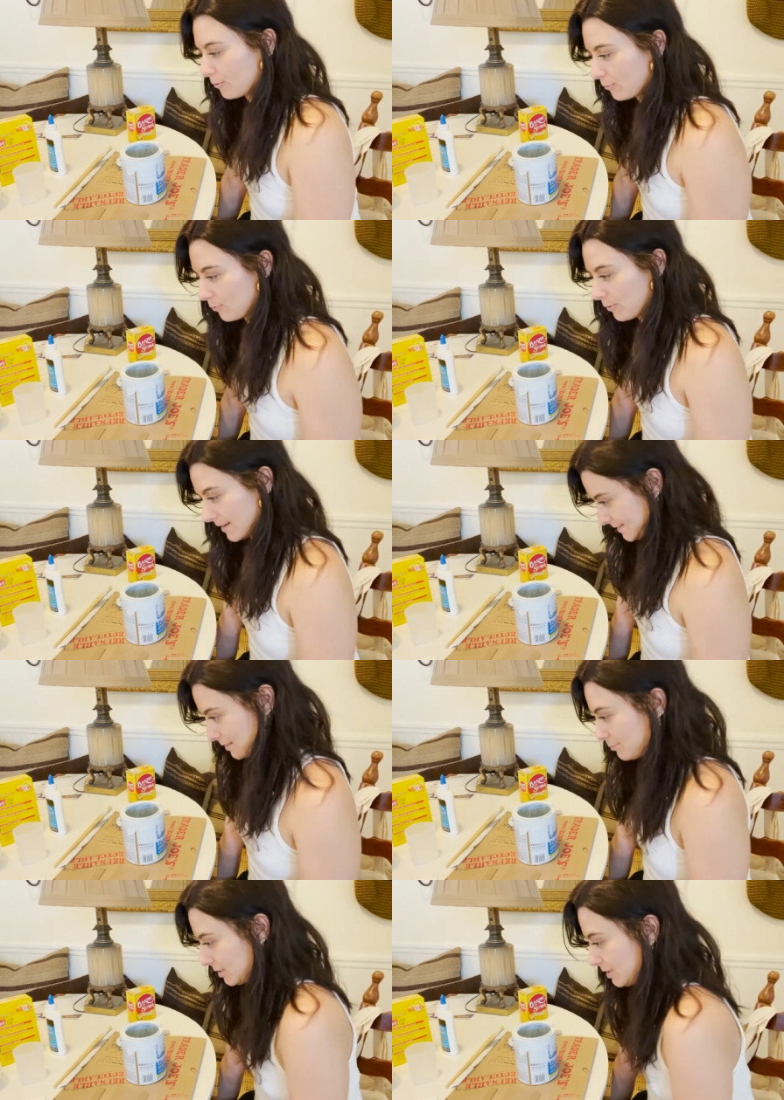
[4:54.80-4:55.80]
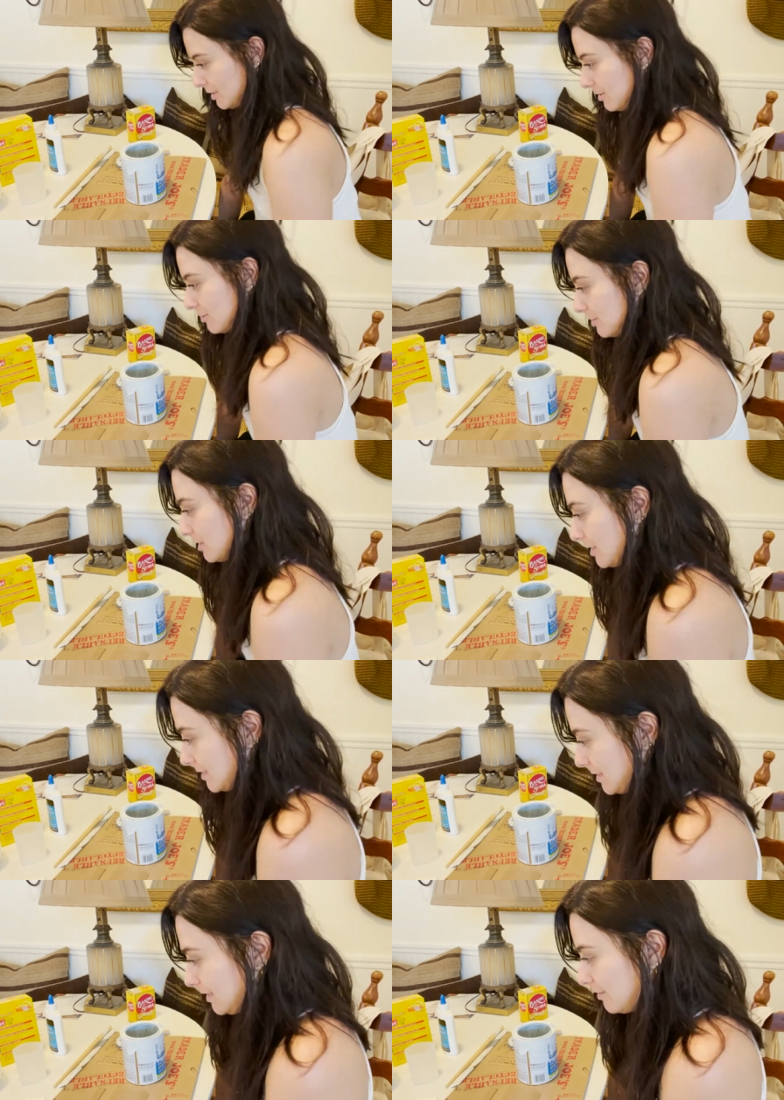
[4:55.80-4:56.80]
recipe
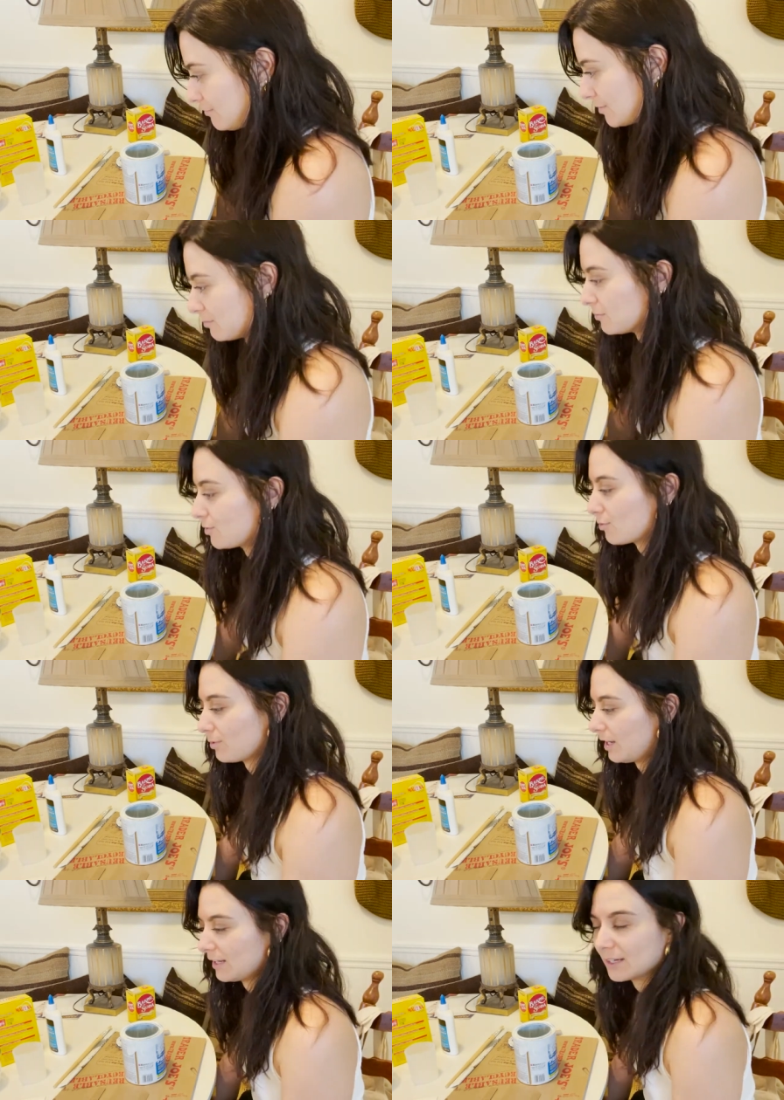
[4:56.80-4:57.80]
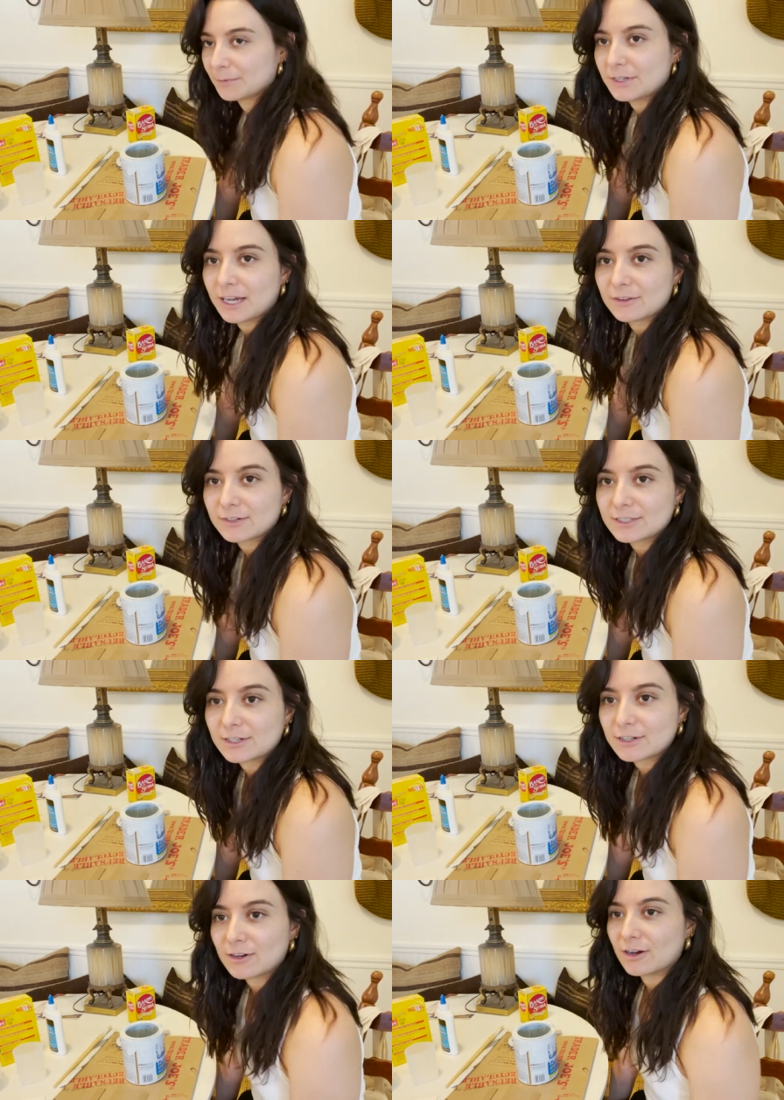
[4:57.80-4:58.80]
online from
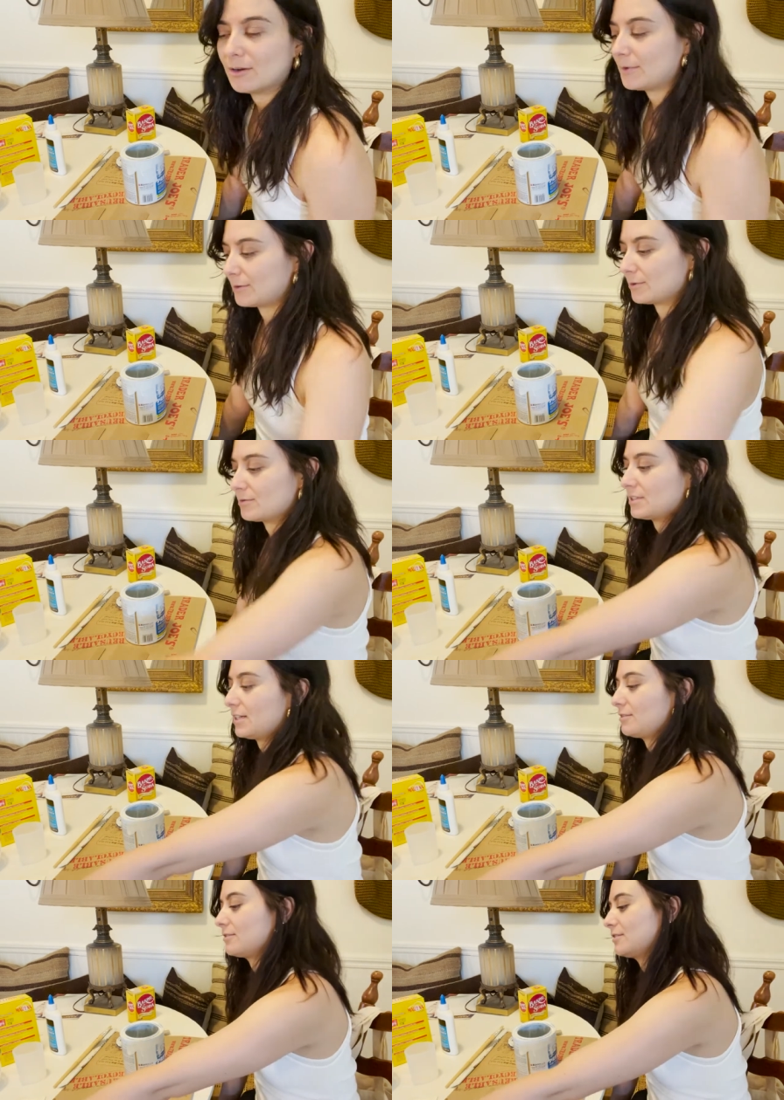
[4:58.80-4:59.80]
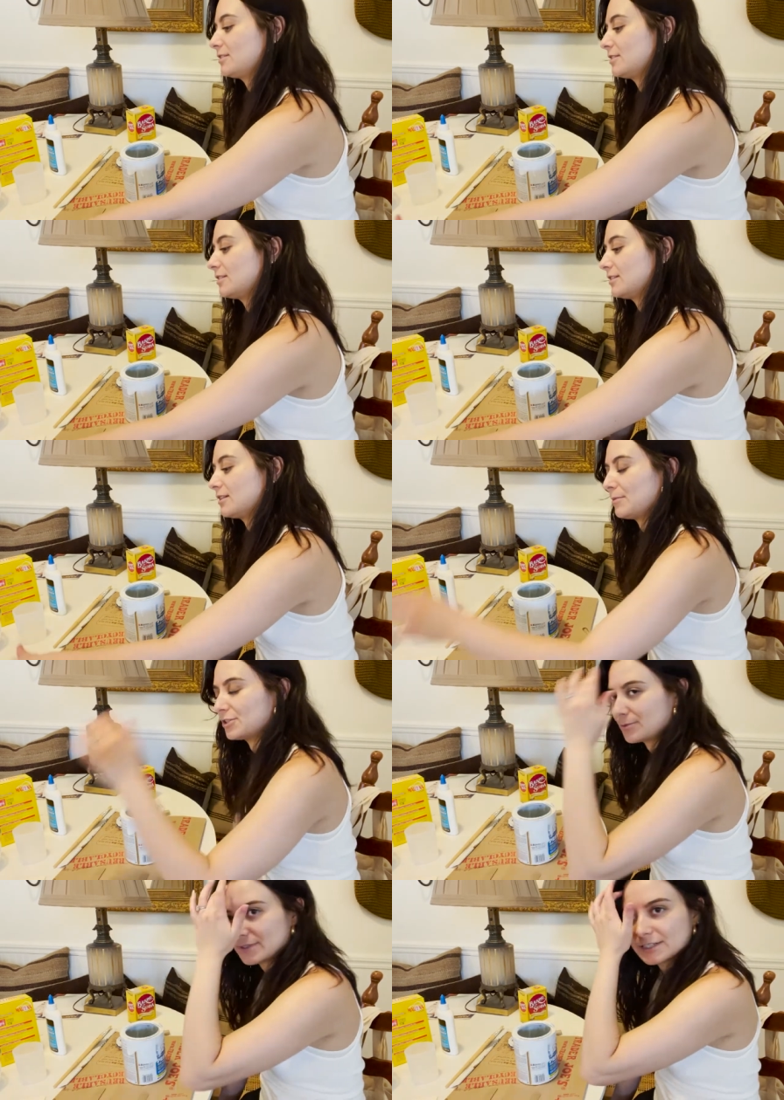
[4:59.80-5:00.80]
3amgallery.com. I wrote down the
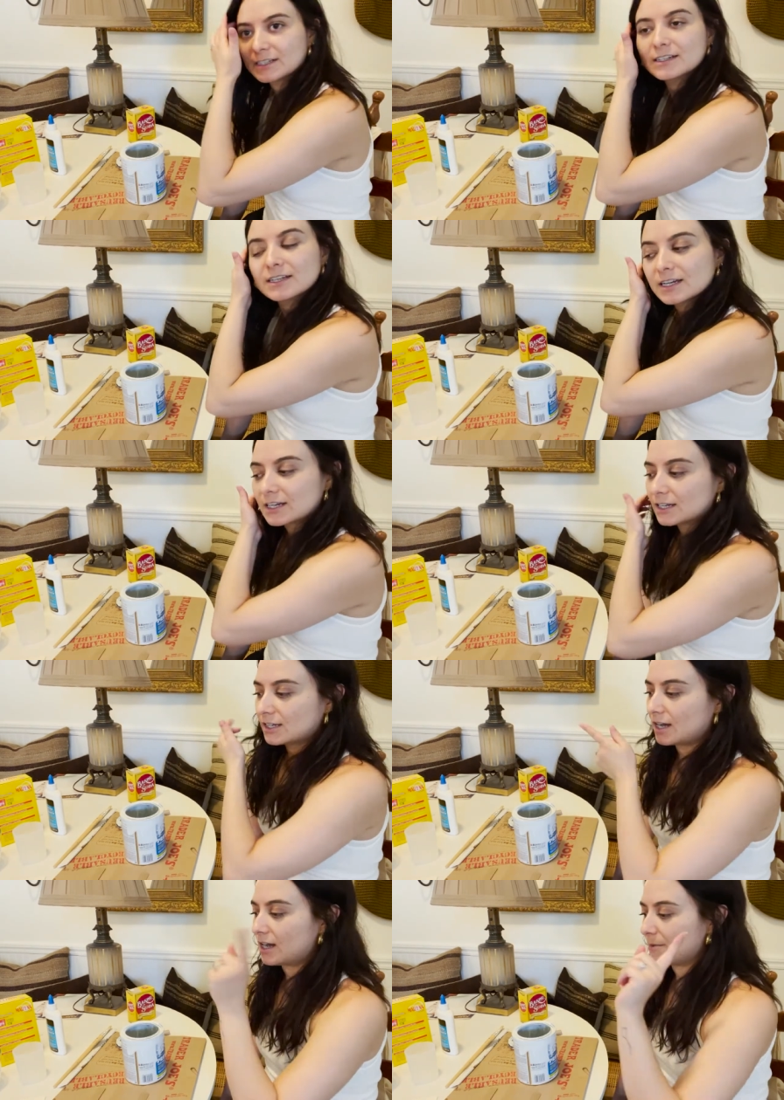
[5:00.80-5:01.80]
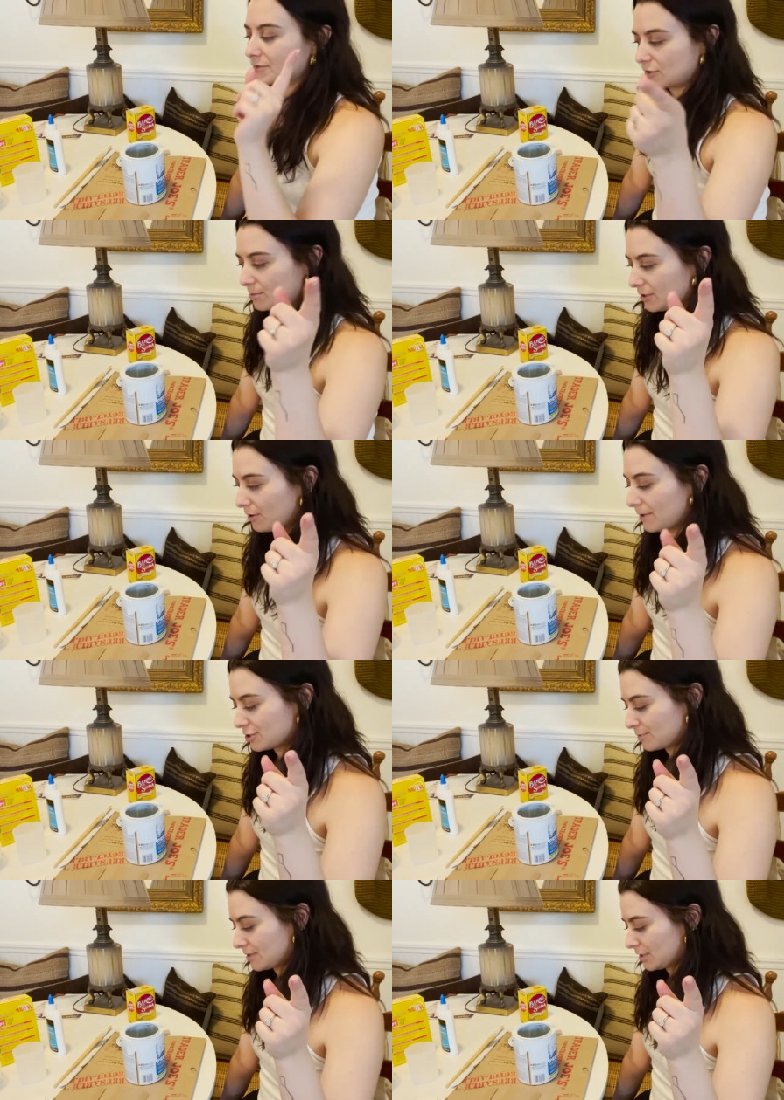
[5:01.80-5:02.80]
measurements here. Um, so I'll put the
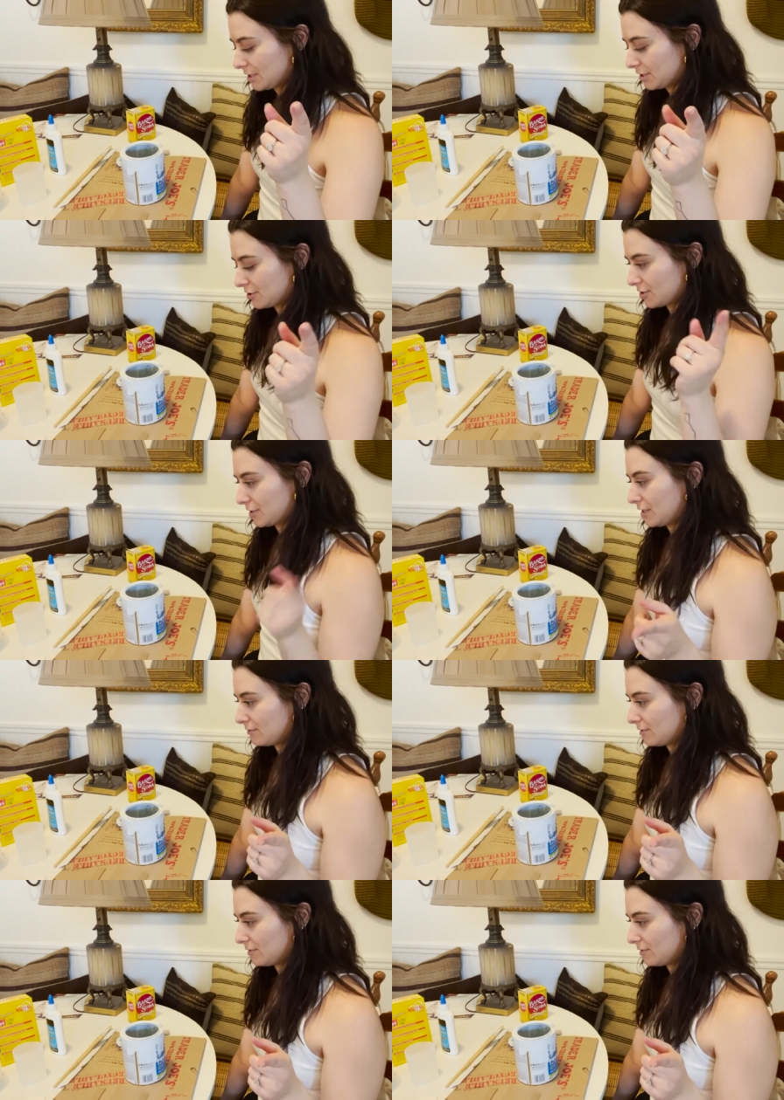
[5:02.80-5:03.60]
measurements on the screen